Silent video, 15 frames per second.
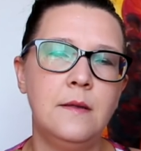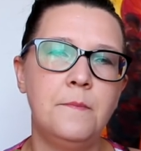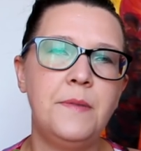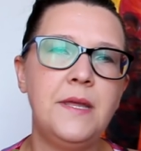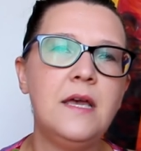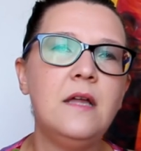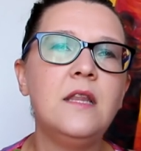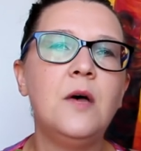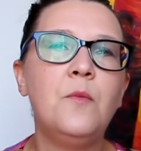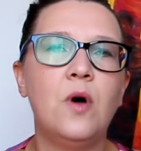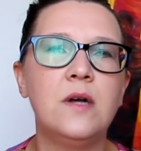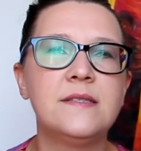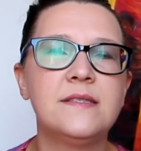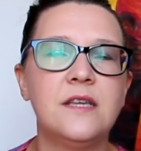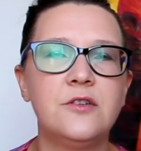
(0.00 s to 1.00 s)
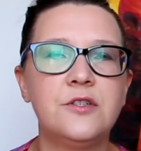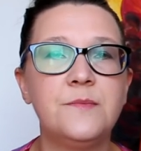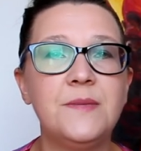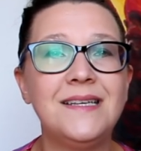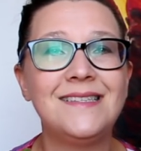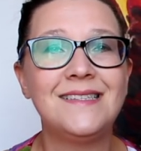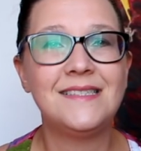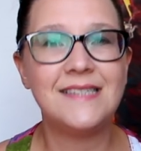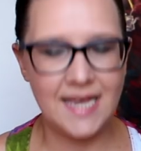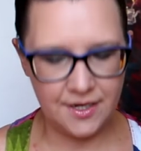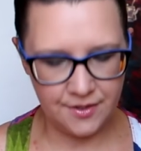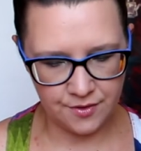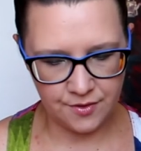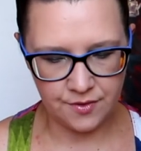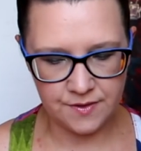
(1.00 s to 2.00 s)
BLM wants there to be
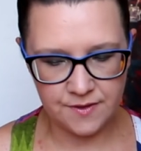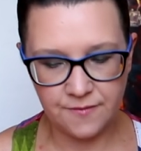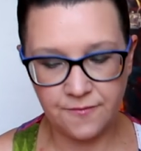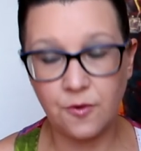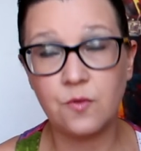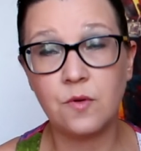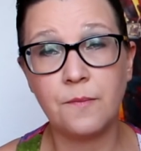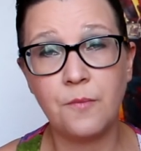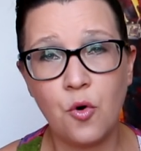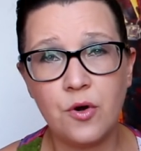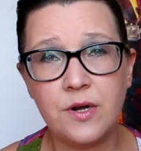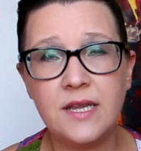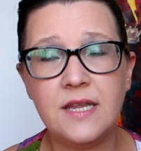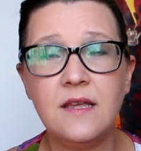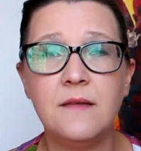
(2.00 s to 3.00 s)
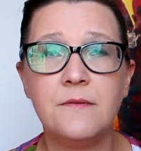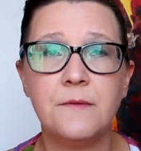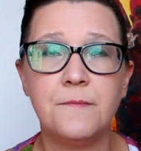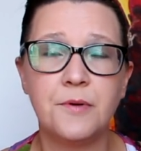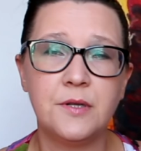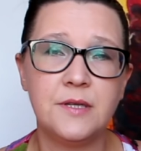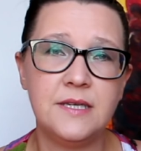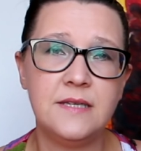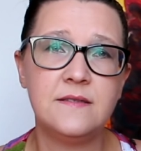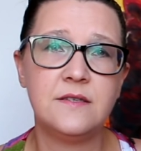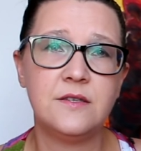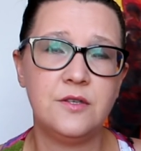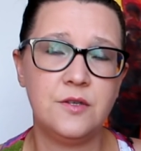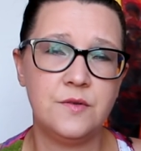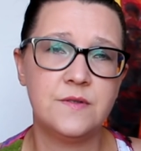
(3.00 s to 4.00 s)
standards for reporting the
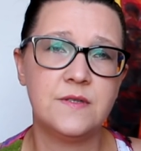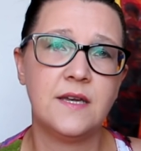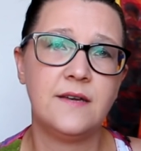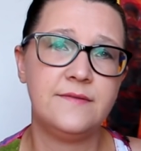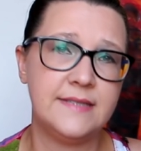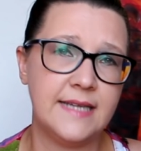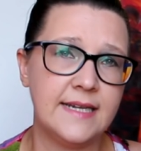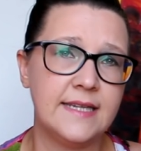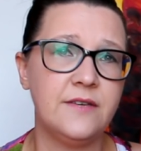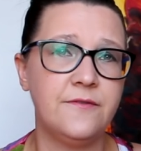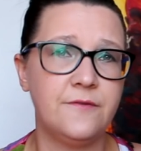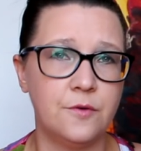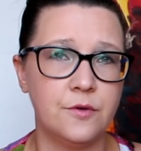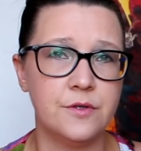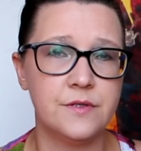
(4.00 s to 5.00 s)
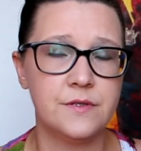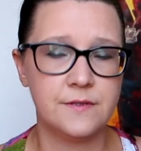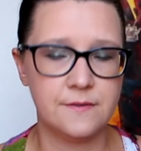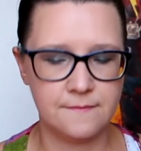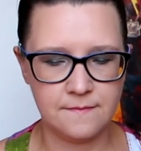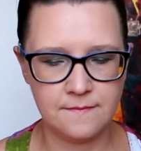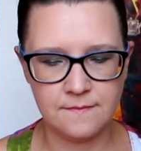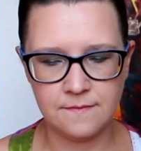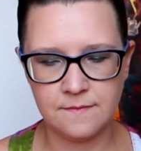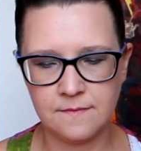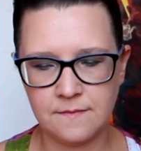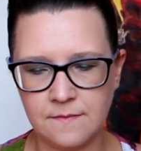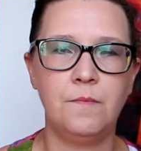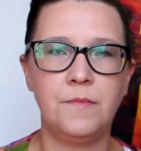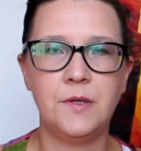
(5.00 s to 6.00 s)
police use of deadly force.
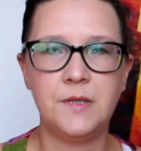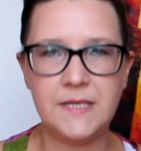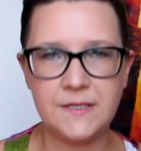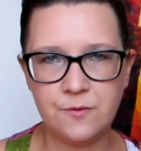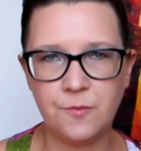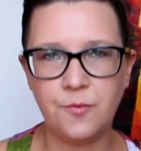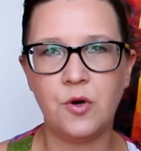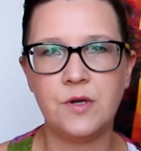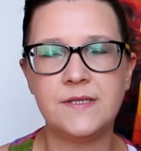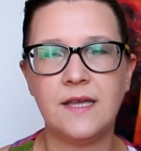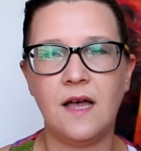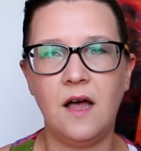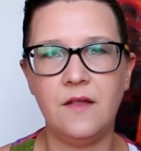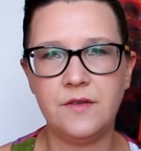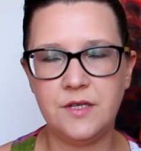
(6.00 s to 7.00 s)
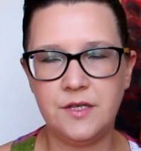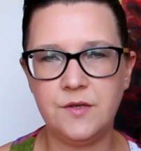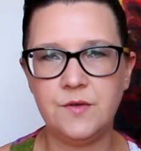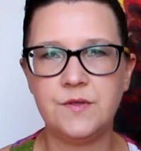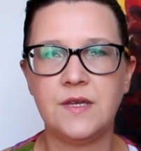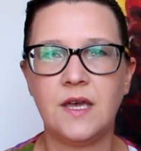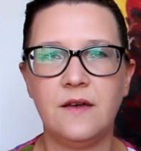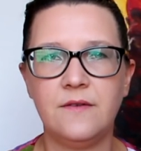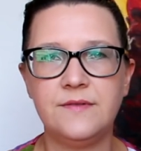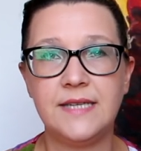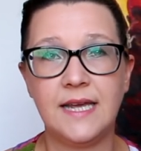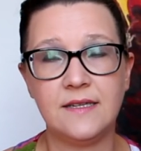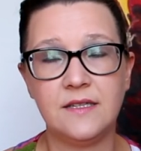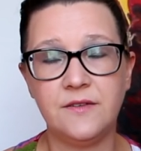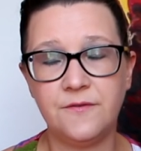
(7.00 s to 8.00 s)
Police reports on the use of
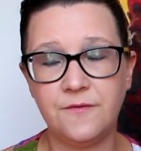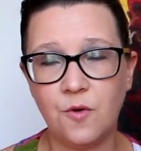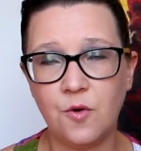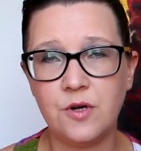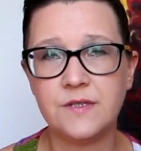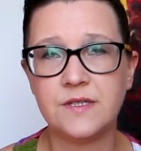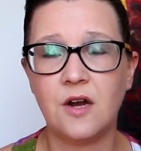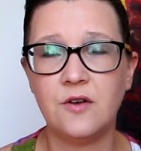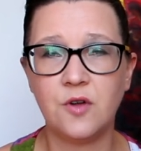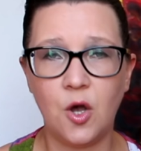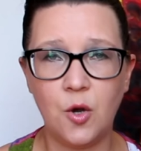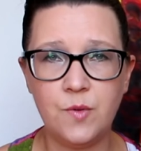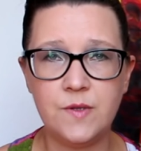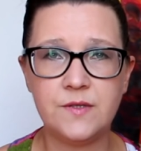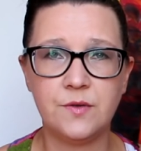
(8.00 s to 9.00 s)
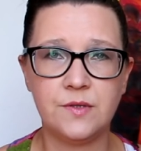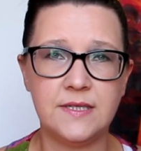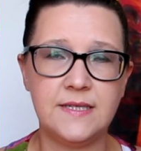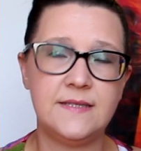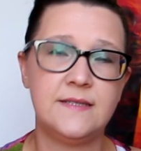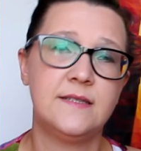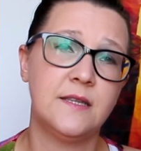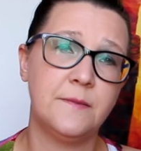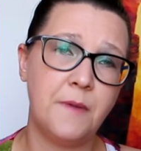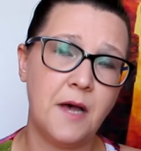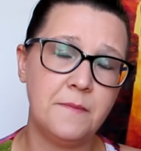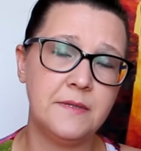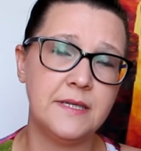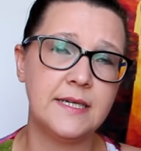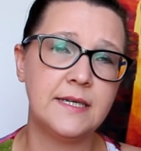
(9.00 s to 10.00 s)
deadly force aren't always released to the
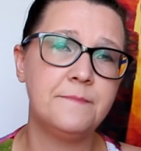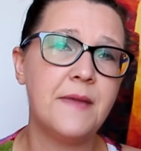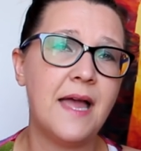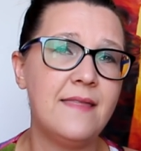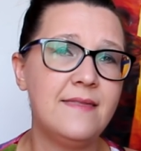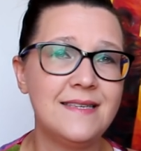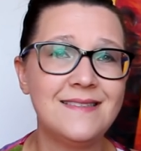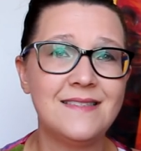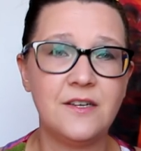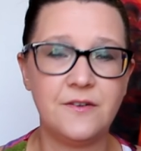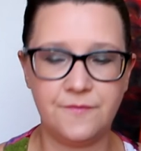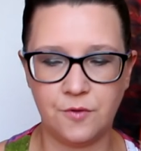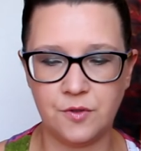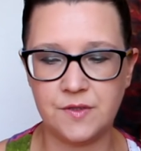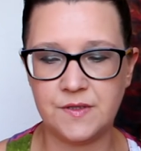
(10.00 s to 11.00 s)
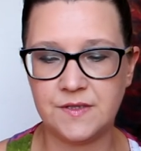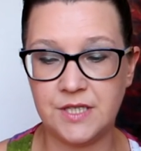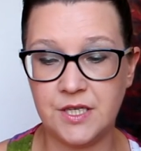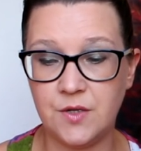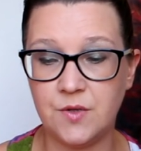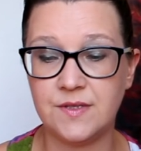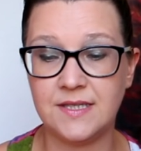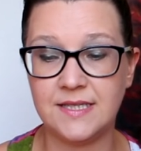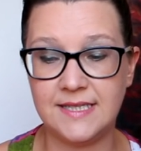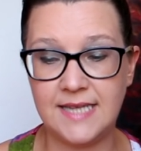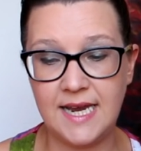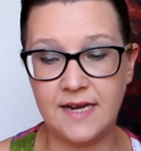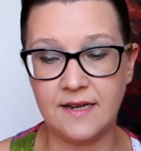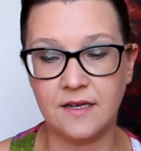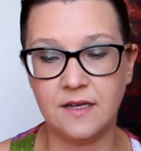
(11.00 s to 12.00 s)
public, and this therefore skews the
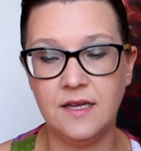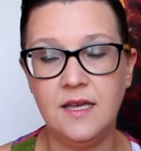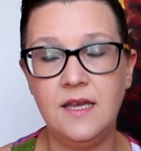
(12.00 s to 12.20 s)
data.